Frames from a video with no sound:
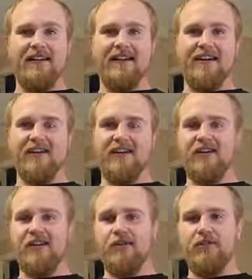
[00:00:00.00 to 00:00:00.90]

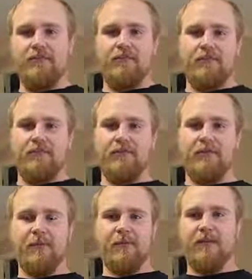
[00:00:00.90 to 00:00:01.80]
And just
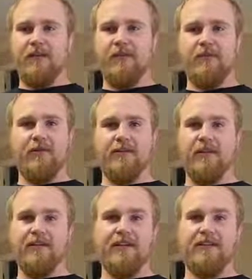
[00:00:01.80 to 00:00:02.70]
spend more money on more
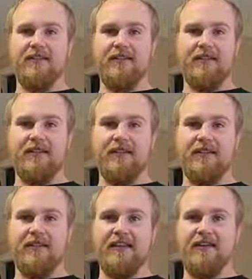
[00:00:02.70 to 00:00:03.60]
projects. I
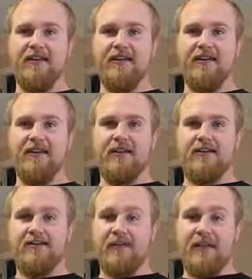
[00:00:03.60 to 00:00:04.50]
think that's the
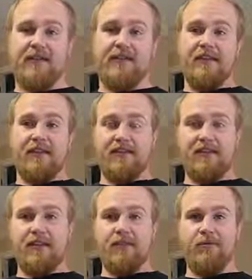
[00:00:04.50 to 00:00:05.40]
biggest thing, is to
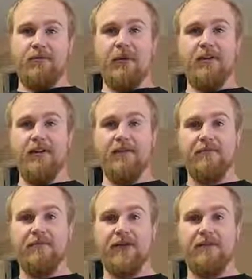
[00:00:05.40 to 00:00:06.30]
keep revolving
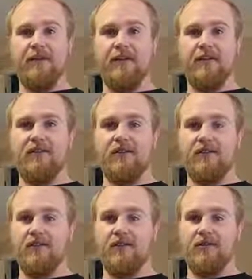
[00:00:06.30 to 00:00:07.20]
that money into
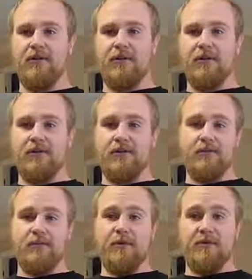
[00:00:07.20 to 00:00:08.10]
what your
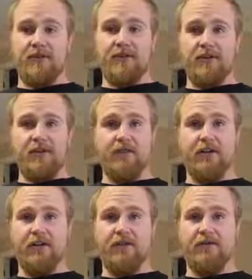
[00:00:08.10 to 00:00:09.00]
business is going to look
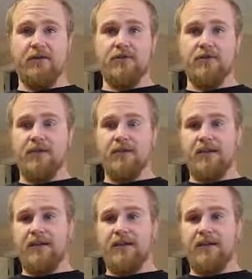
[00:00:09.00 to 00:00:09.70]
like in the future.